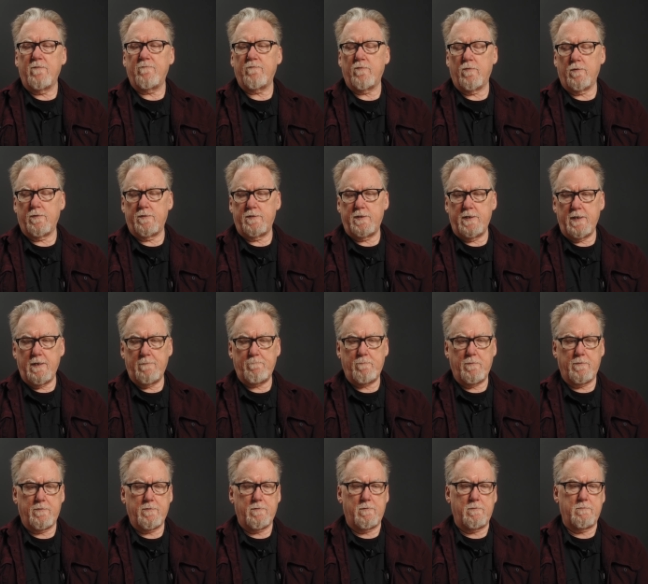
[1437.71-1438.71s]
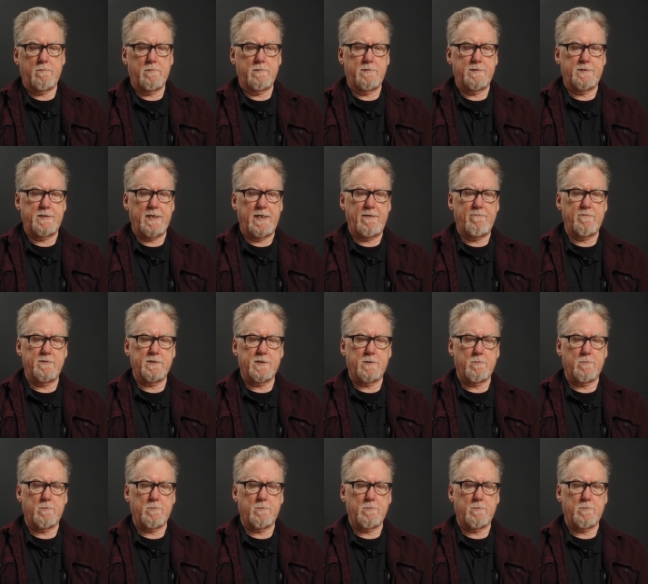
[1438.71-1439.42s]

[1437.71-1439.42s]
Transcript: for a typical Stevens